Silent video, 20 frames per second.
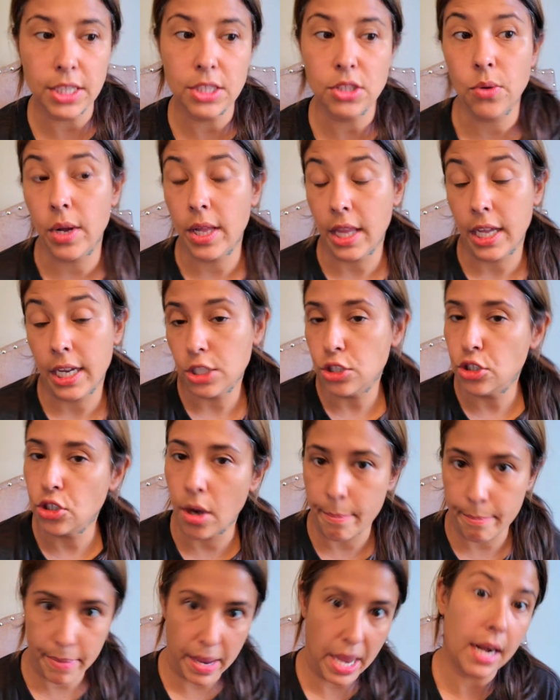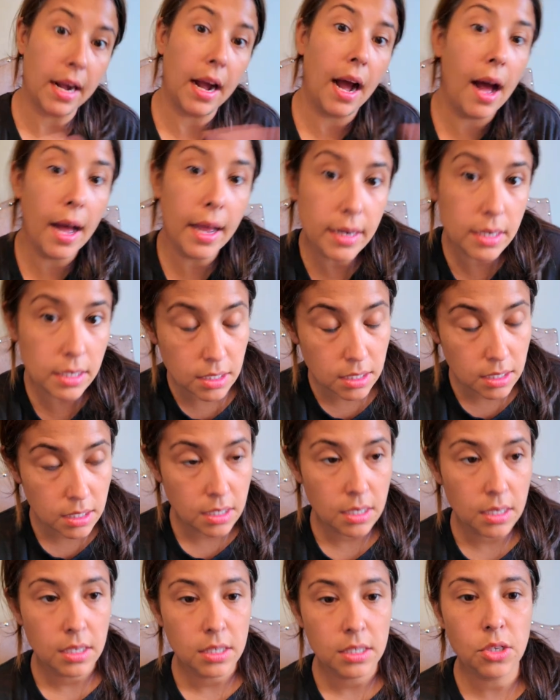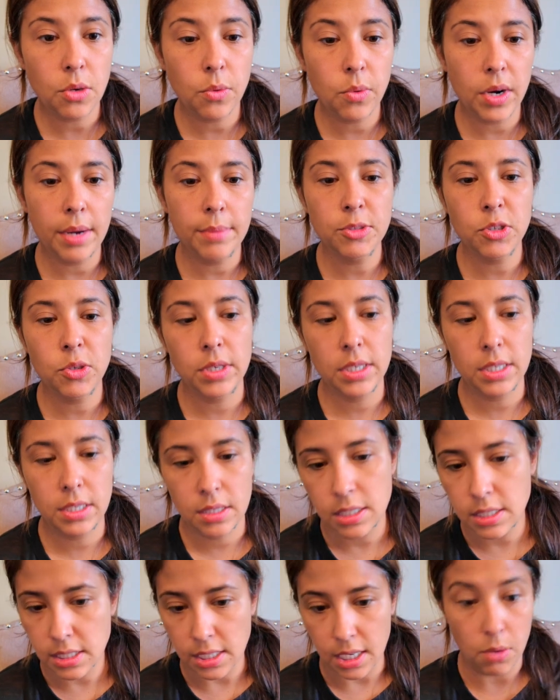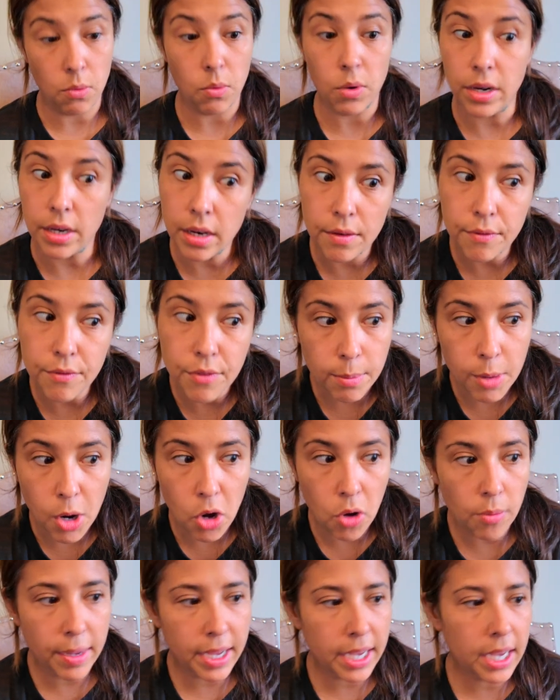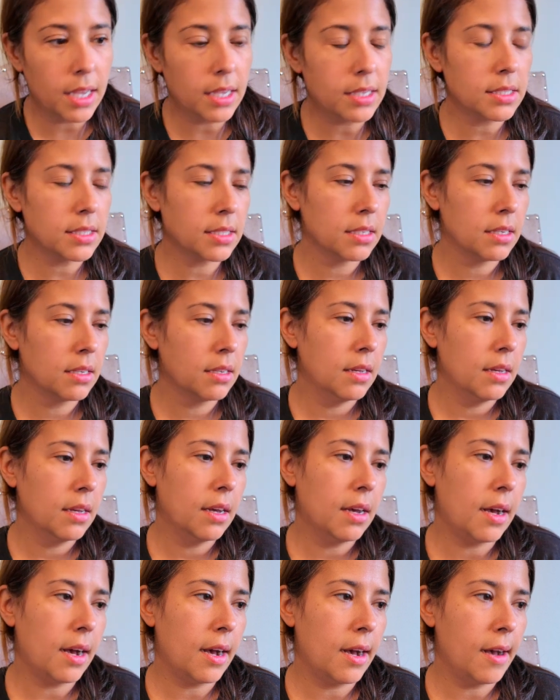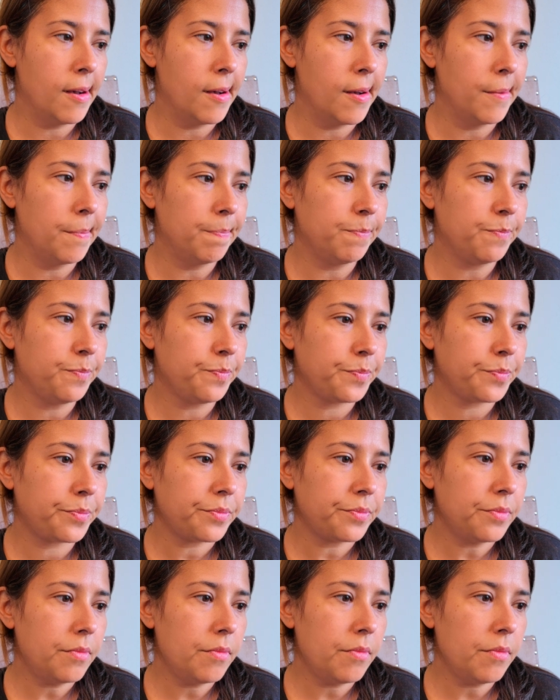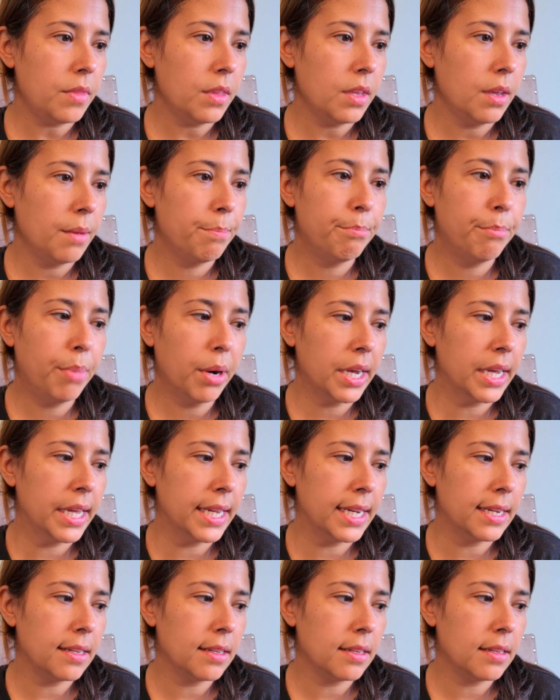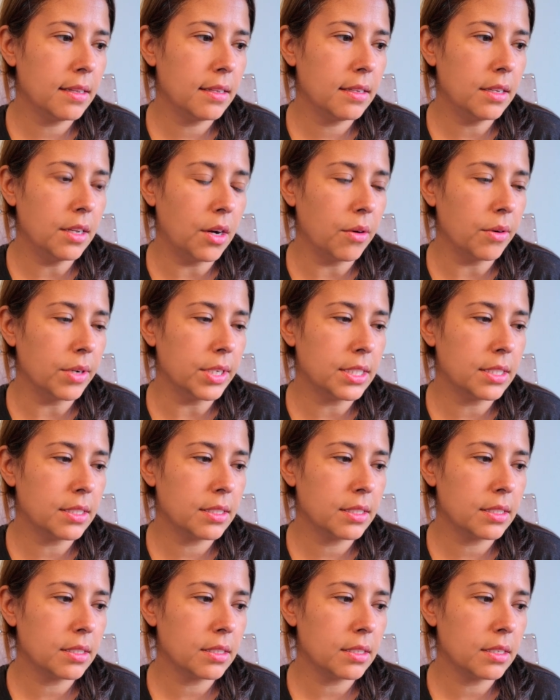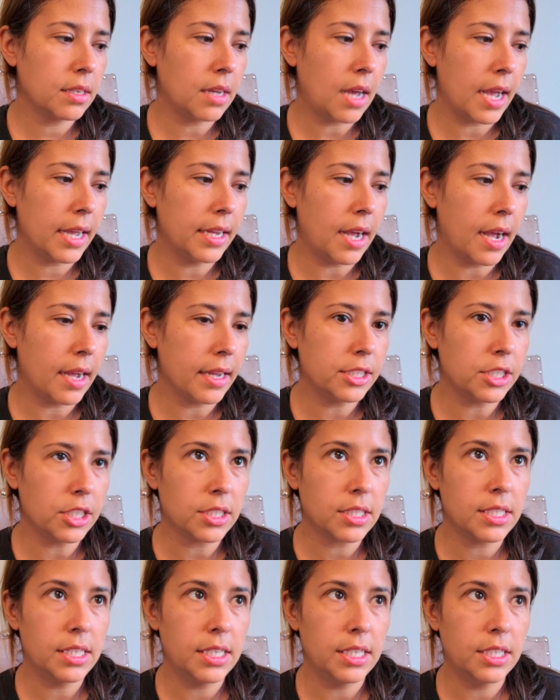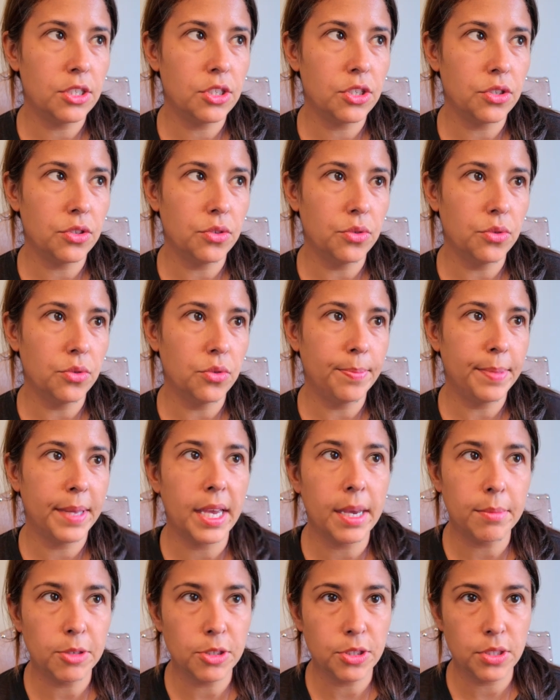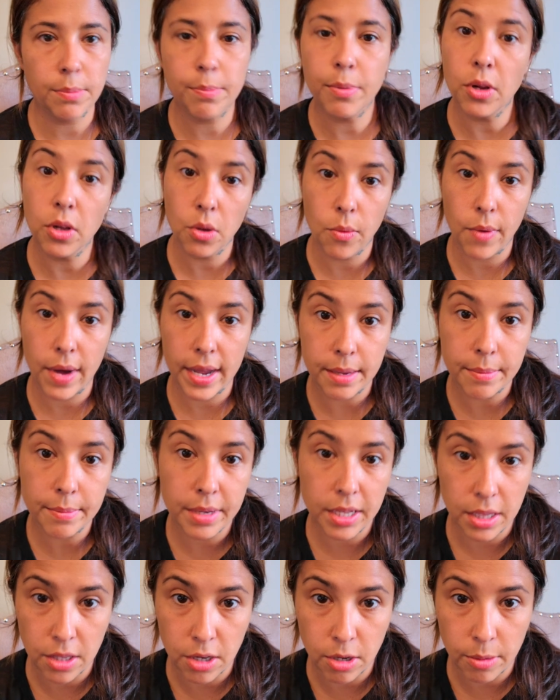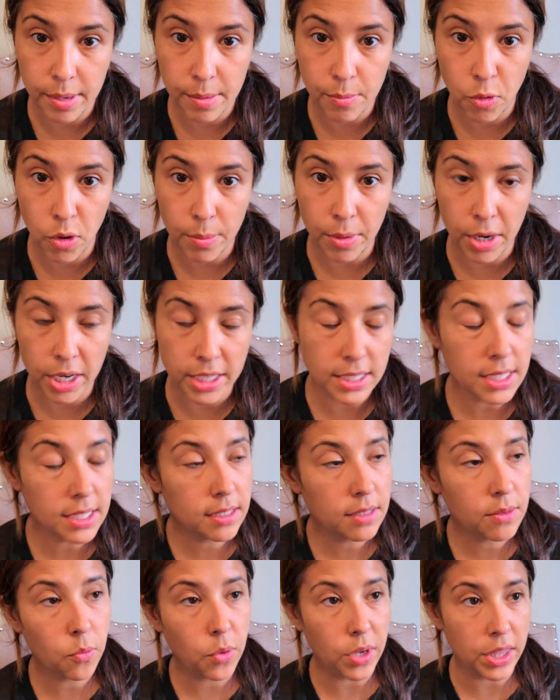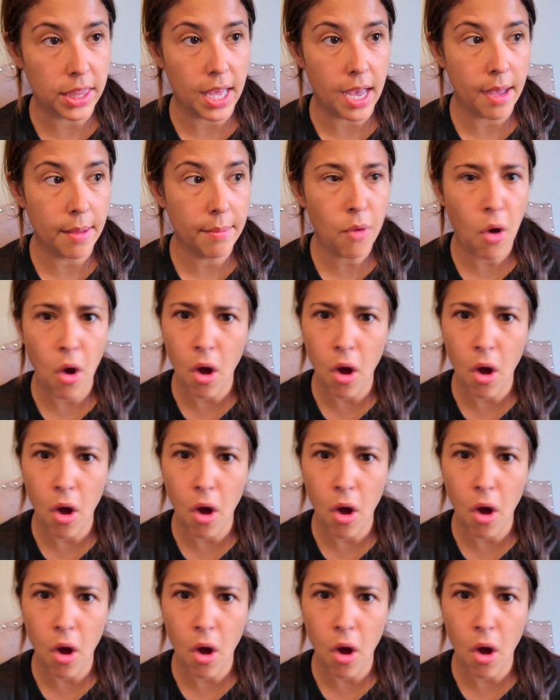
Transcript: So I like jump back on to what I'm doing. It's like working from home, I guess. But you know, it's, I just need to be able to pull away and be a little bit more present with them.